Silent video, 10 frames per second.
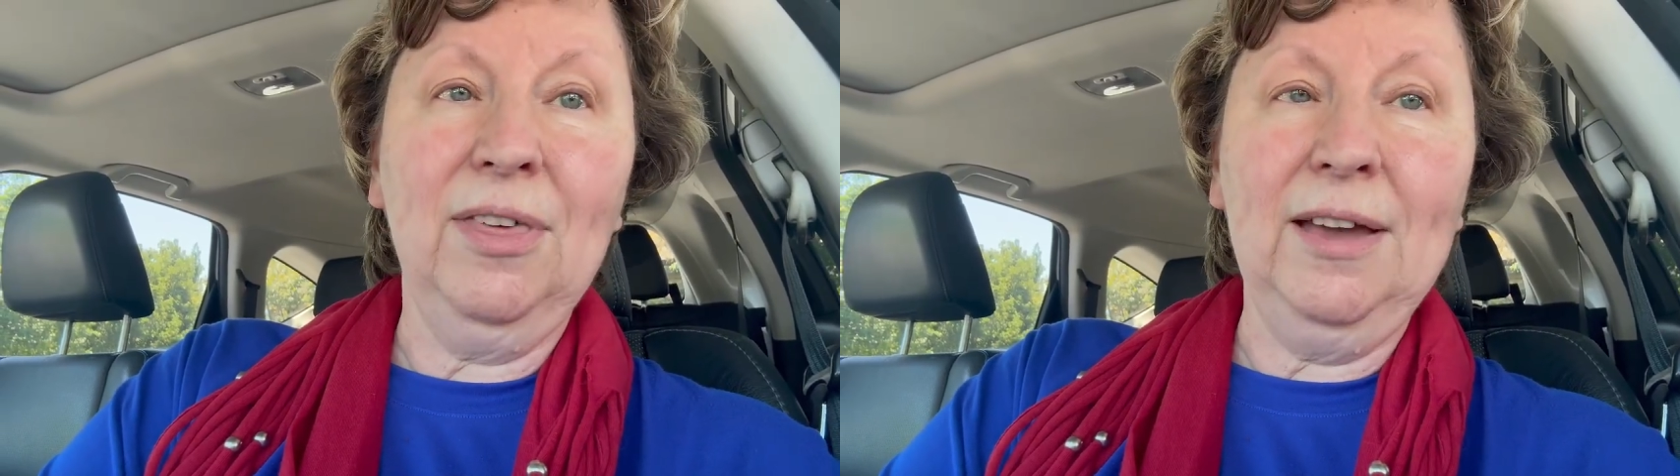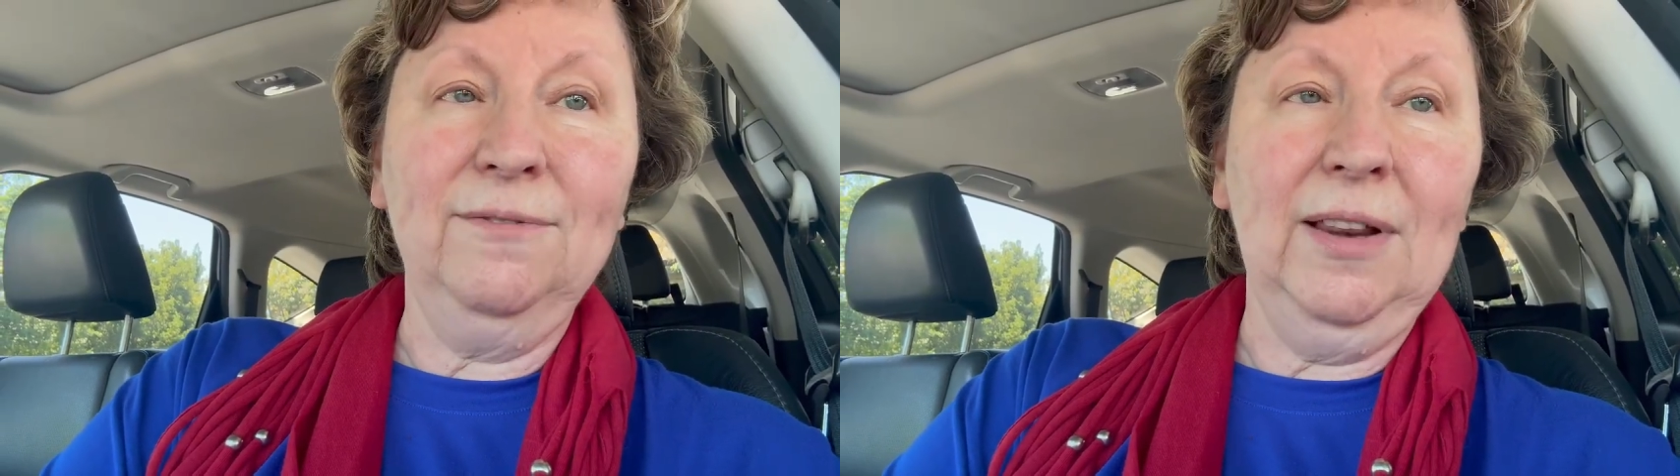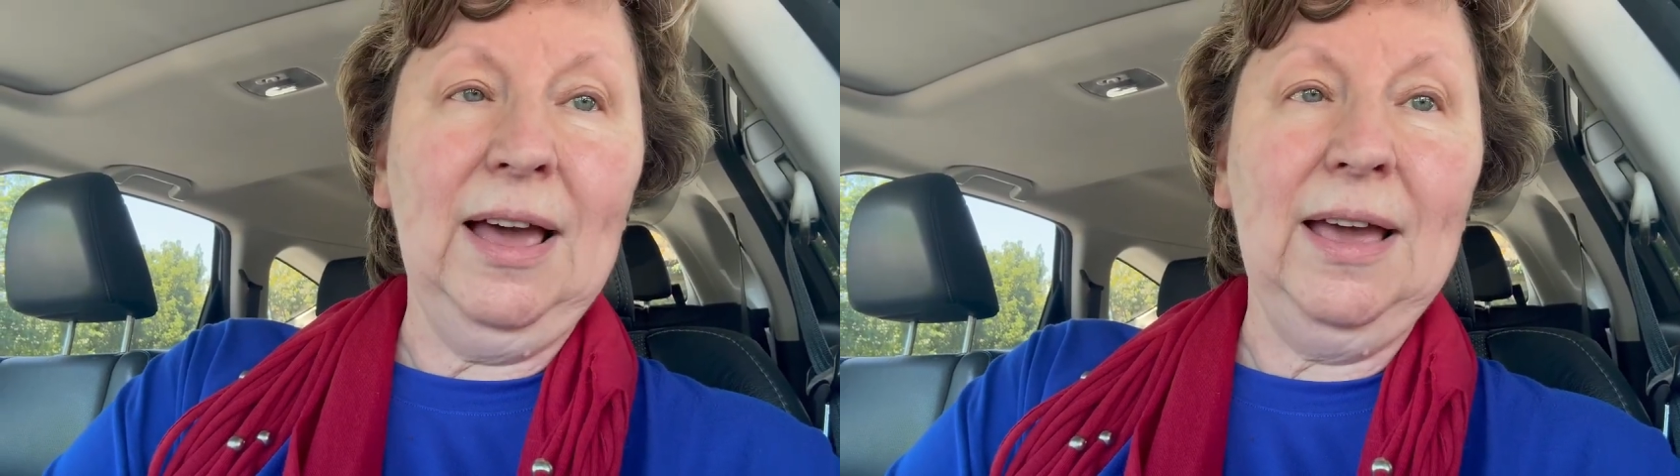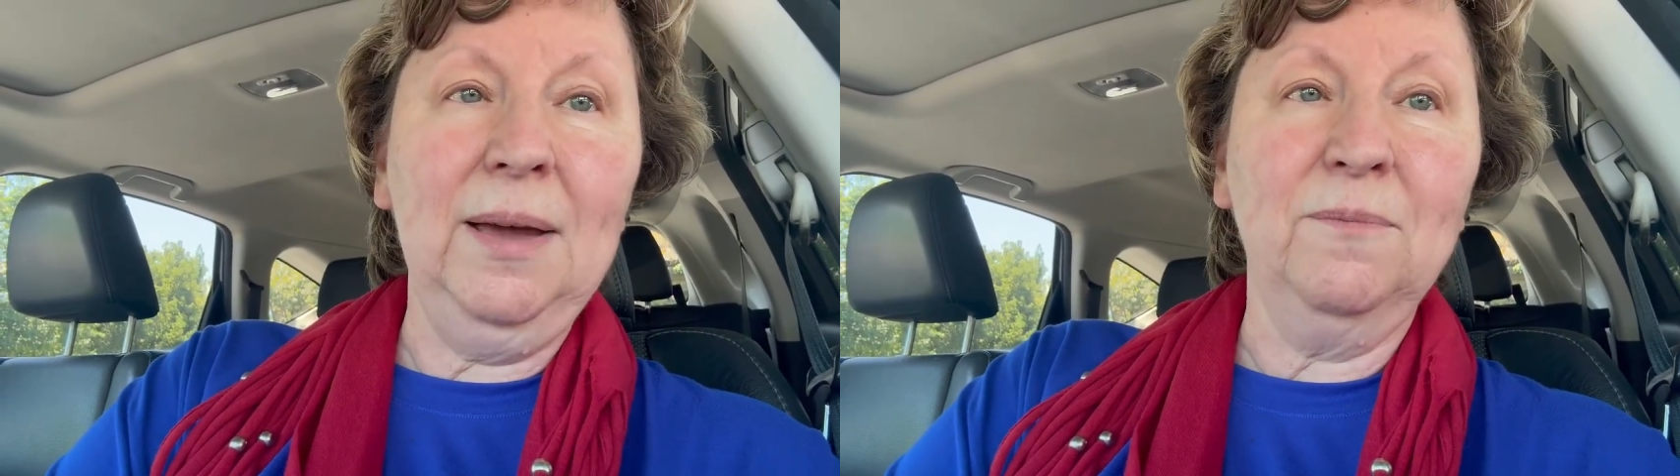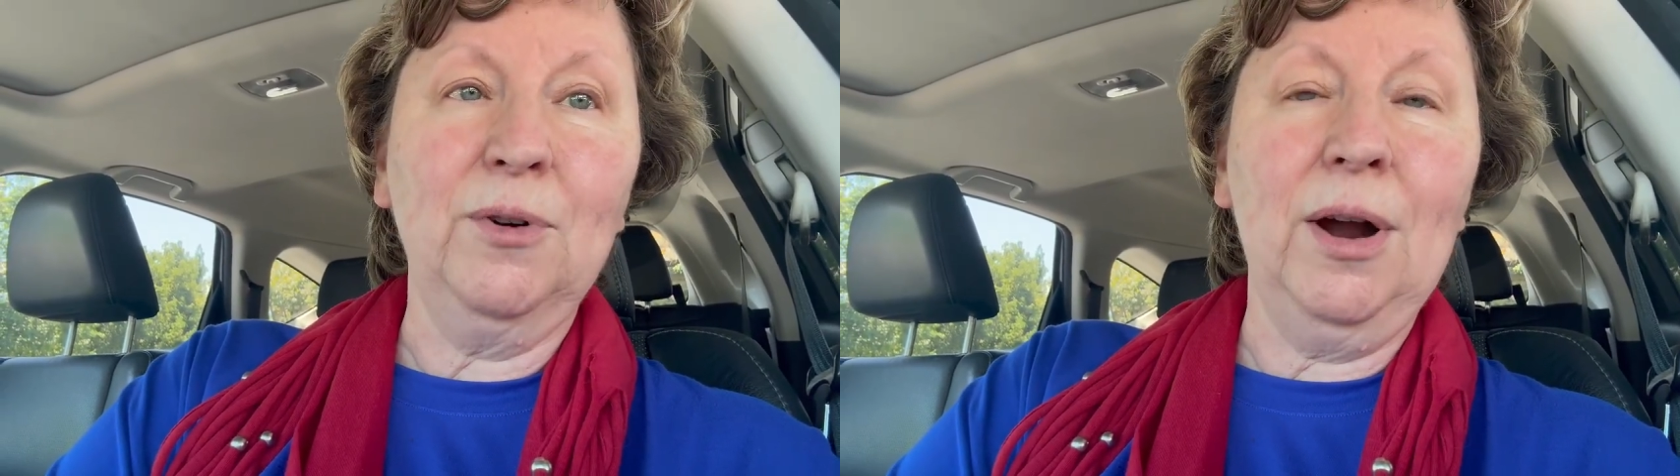thankful I
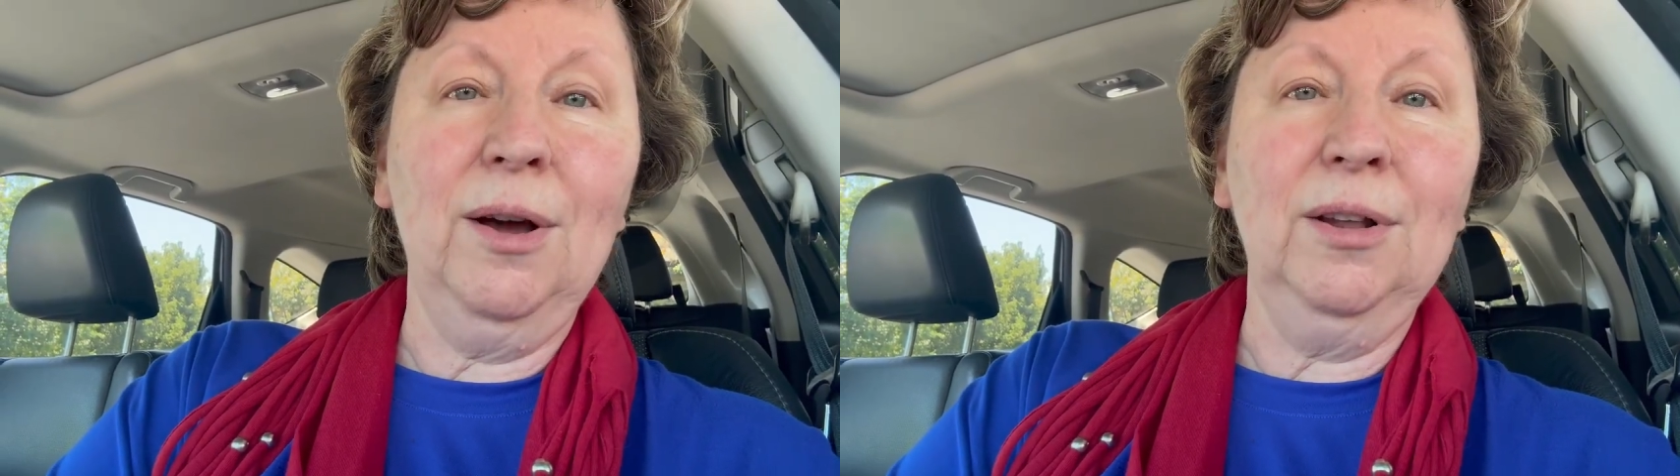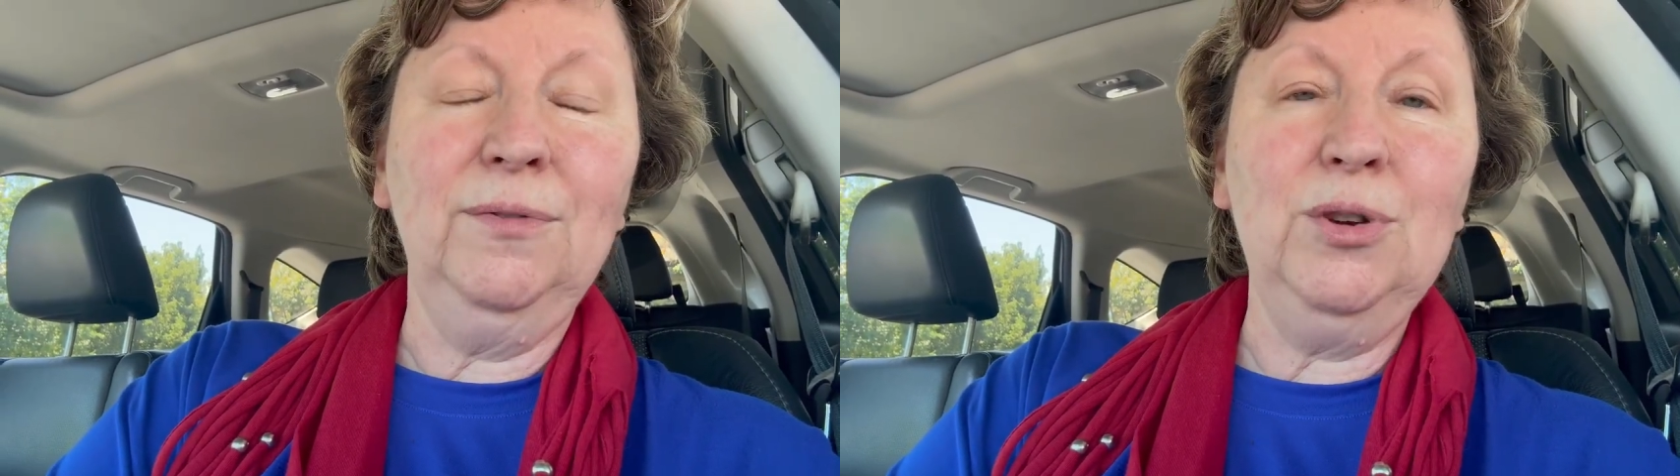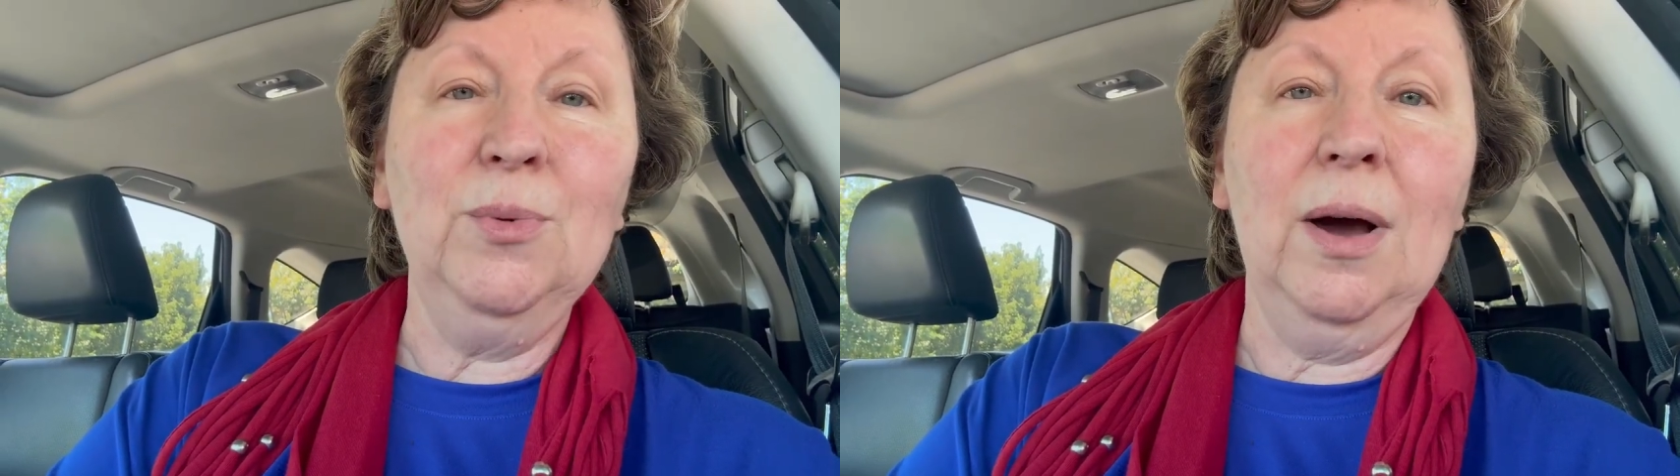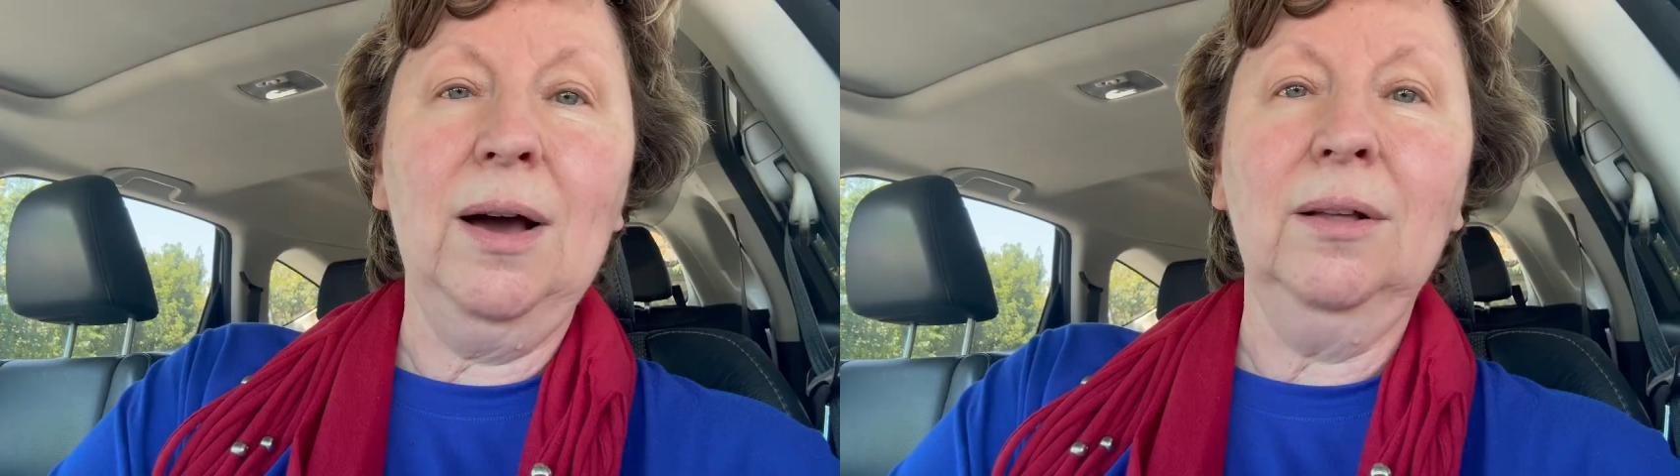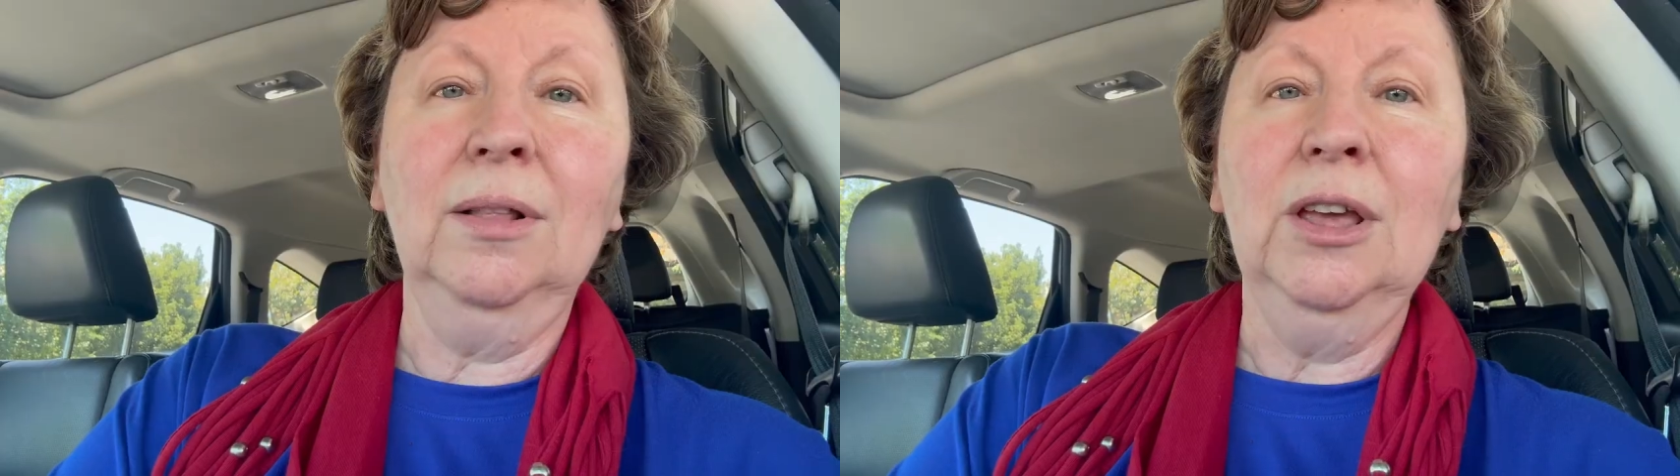am for all of you
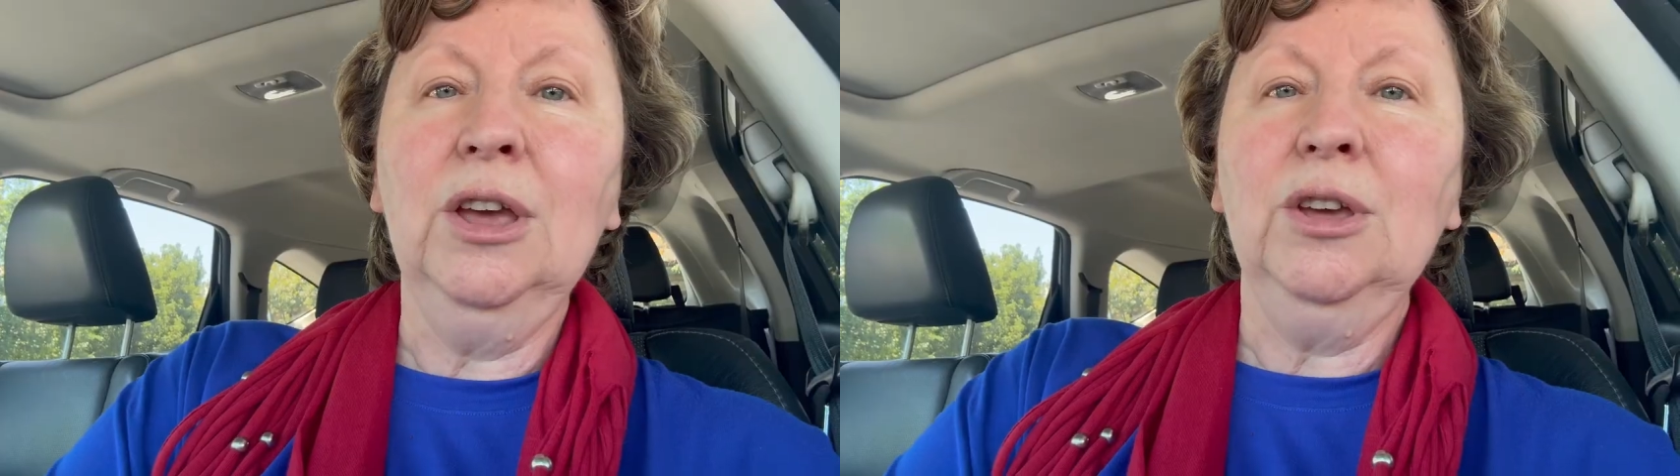all.